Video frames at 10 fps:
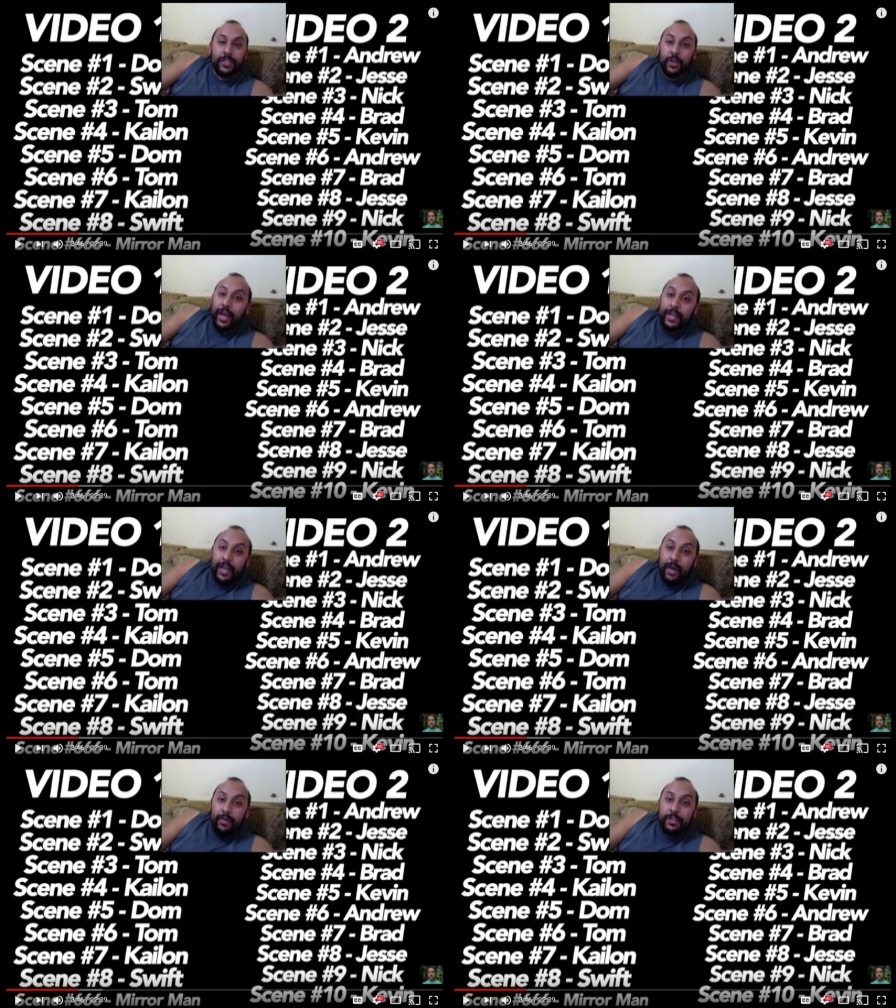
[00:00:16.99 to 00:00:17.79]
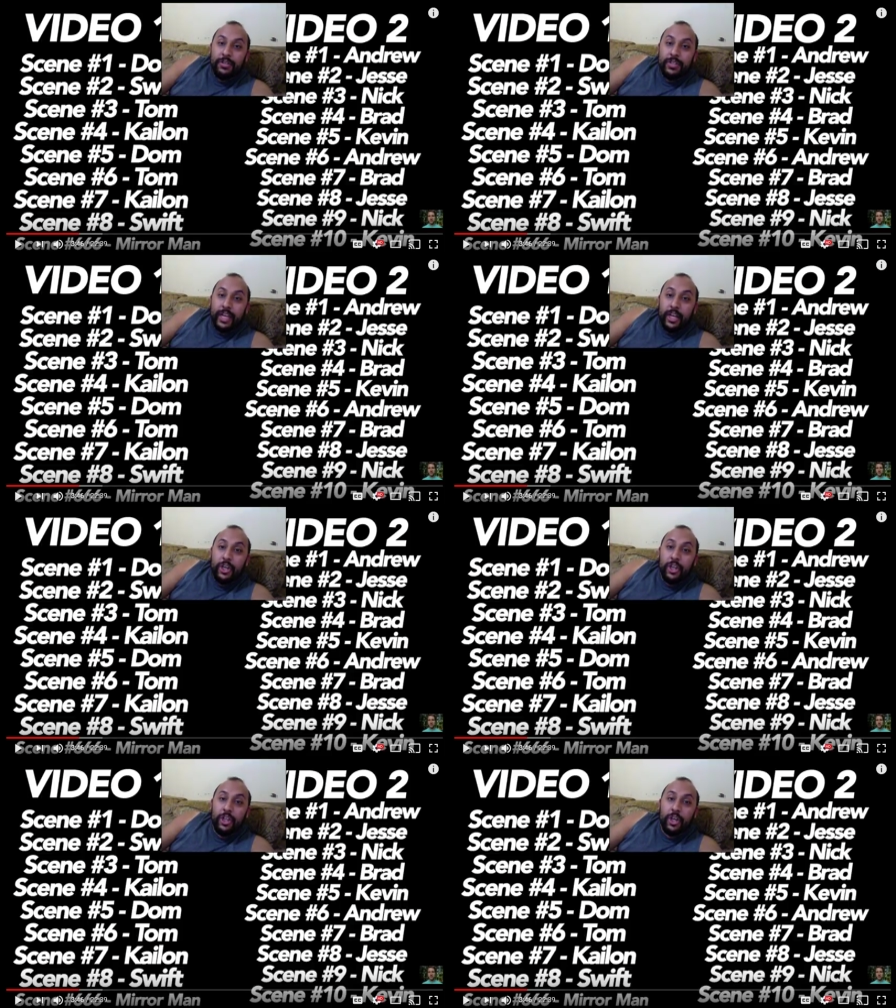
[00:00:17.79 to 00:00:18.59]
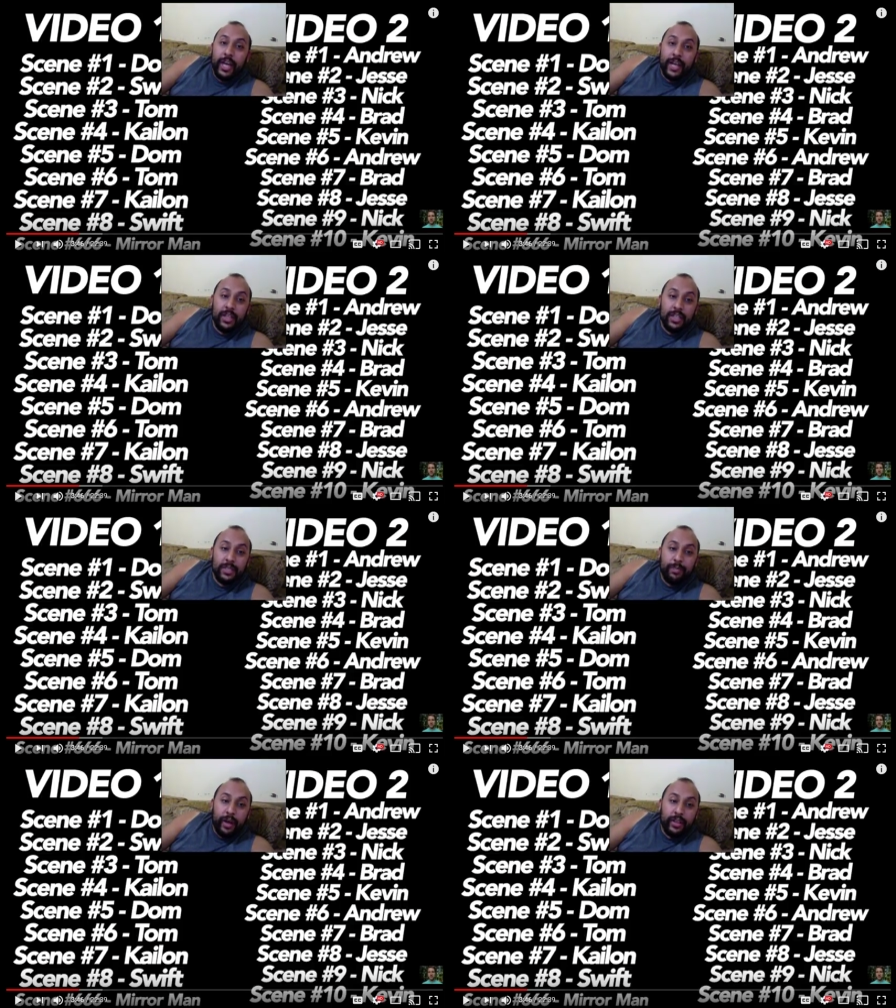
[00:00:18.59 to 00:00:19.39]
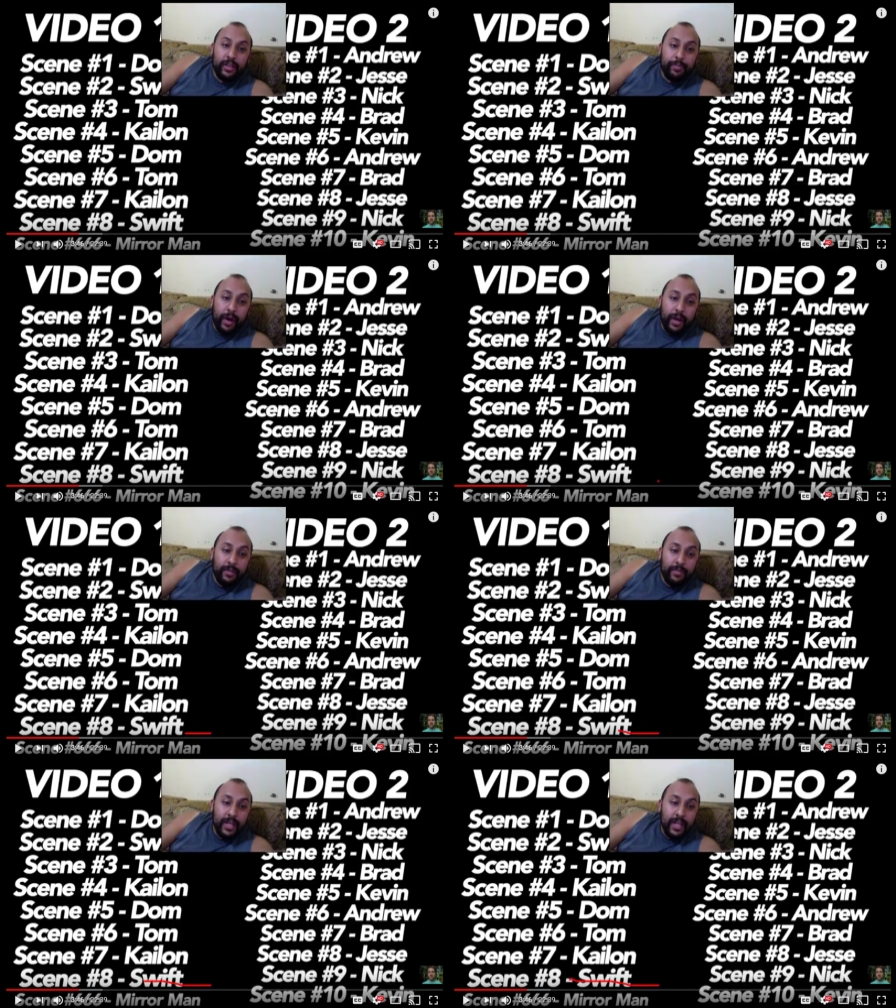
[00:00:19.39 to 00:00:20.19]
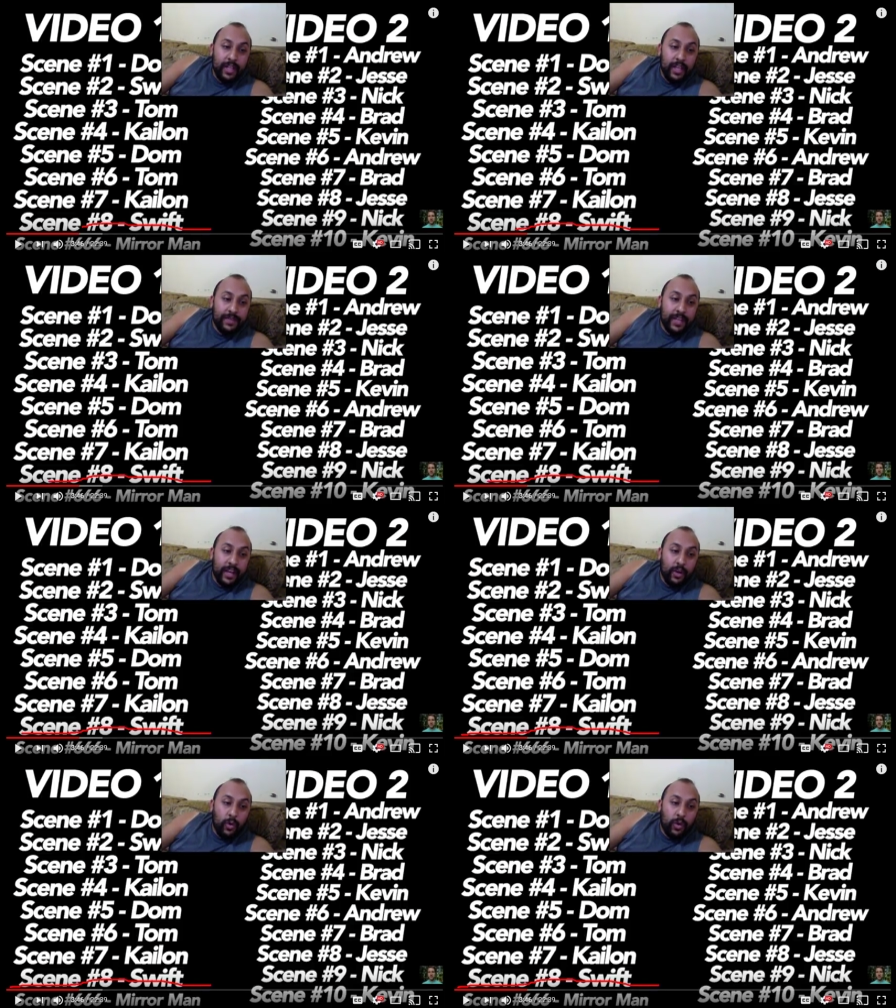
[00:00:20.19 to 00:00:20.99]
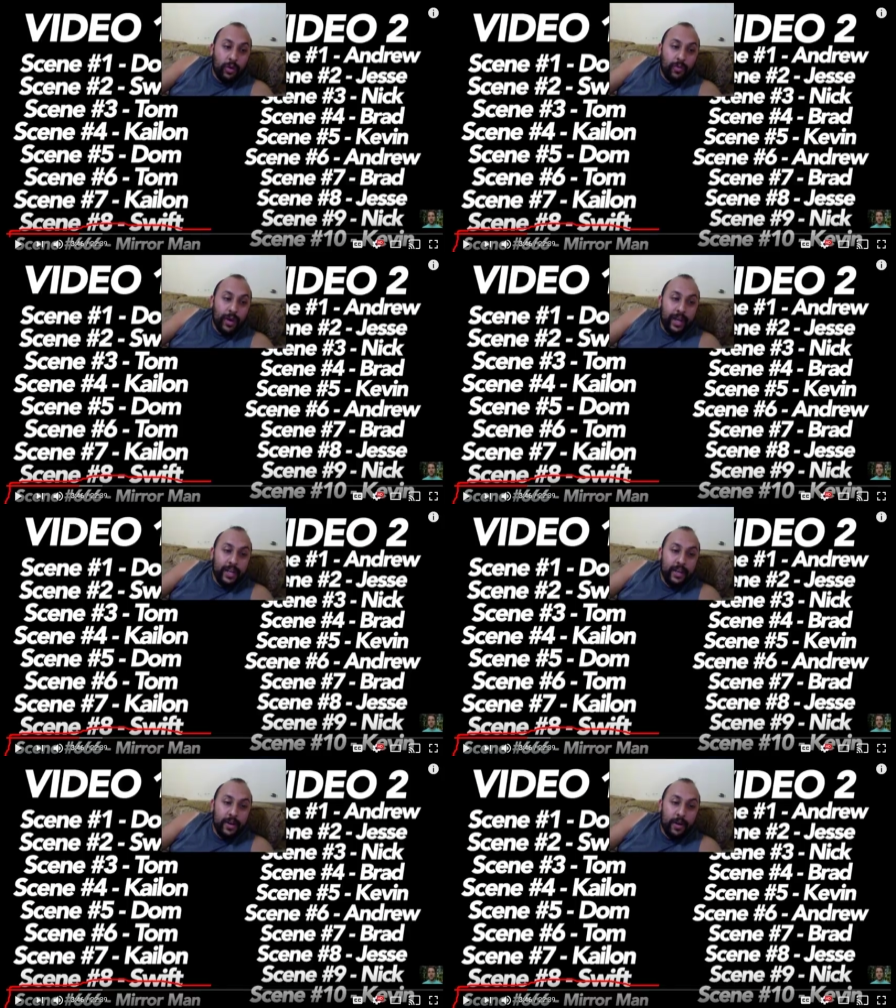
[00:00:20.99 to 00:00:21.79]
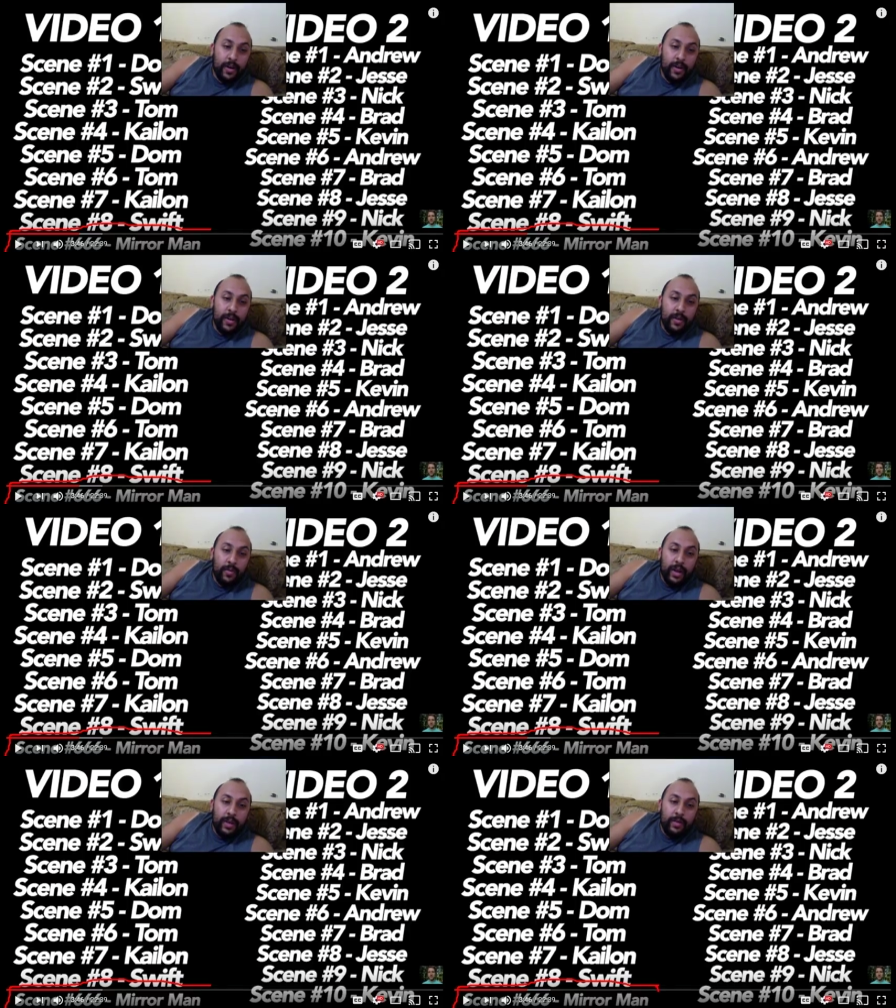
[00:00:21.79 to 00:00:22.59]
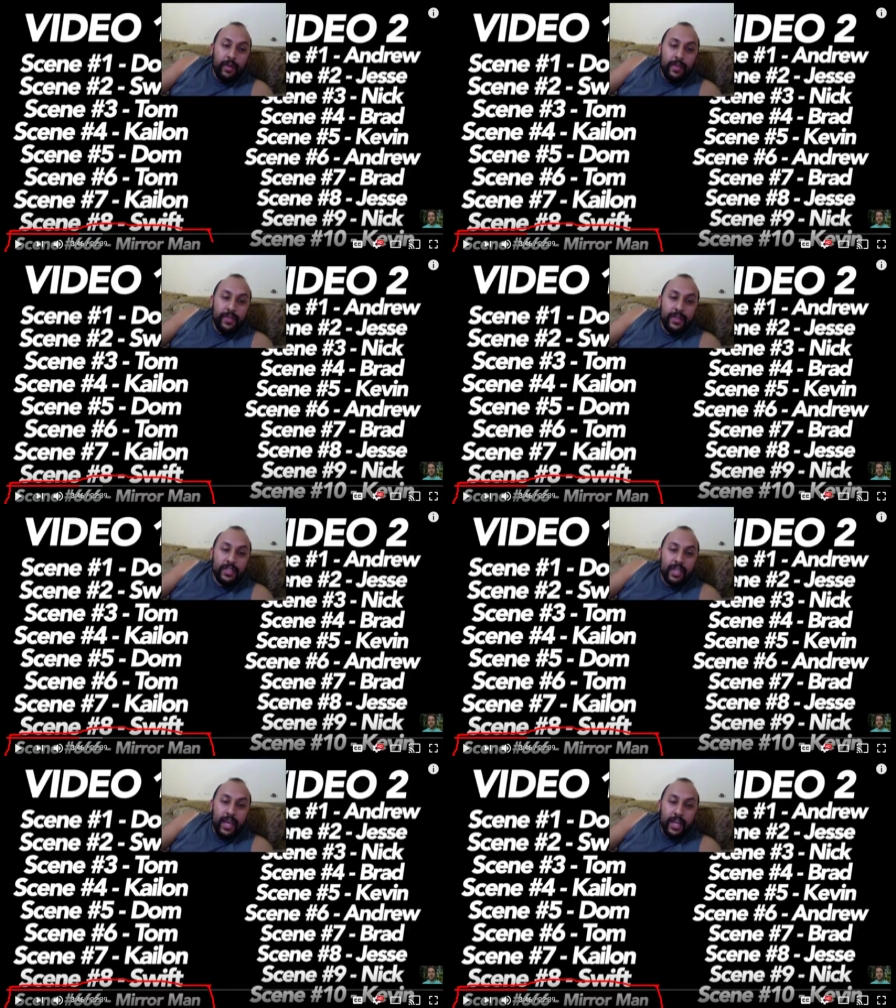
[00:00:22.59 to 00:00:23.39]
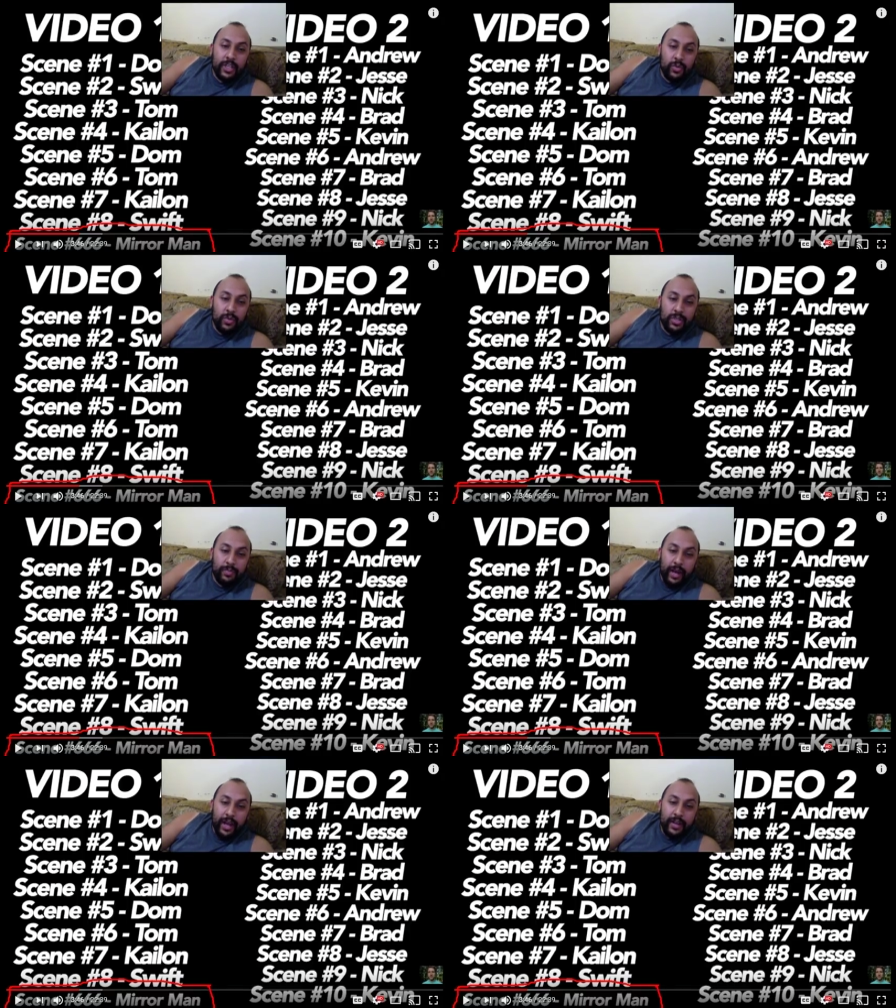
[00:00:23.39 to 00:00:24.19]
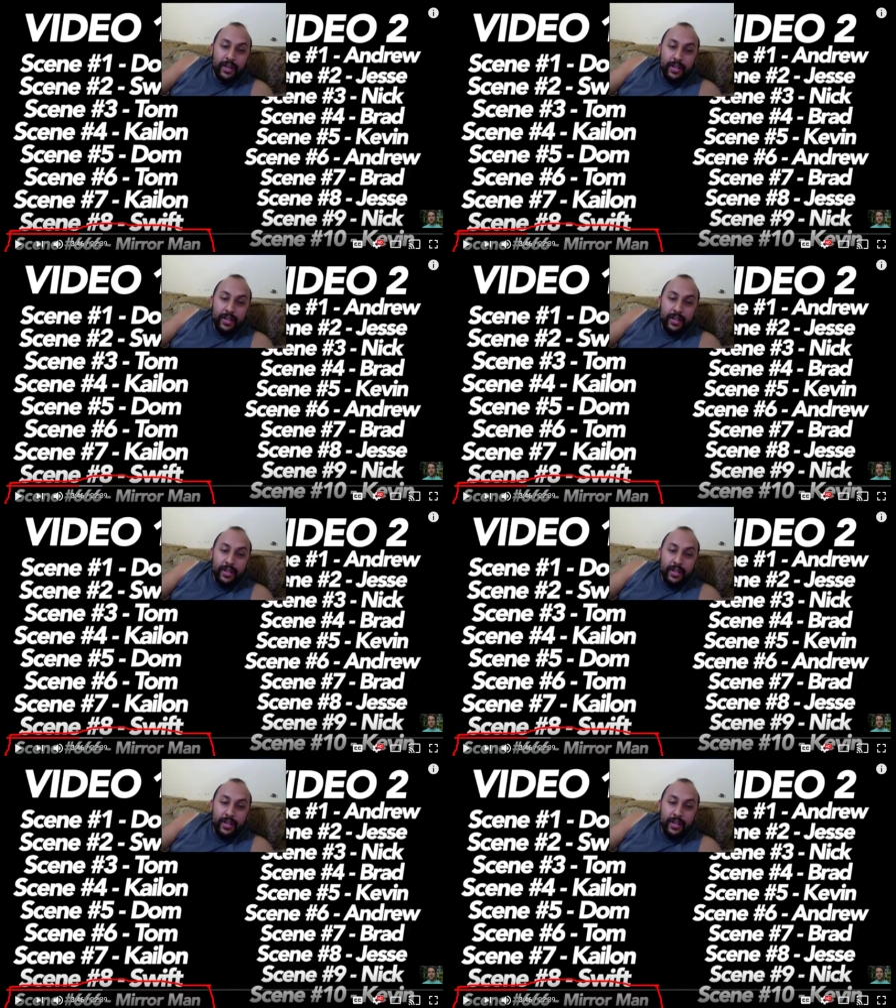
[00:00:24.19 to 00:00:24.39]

So guys, I want you to take a good look at this bo the bottom left-hand corner right here, right on this actual spot.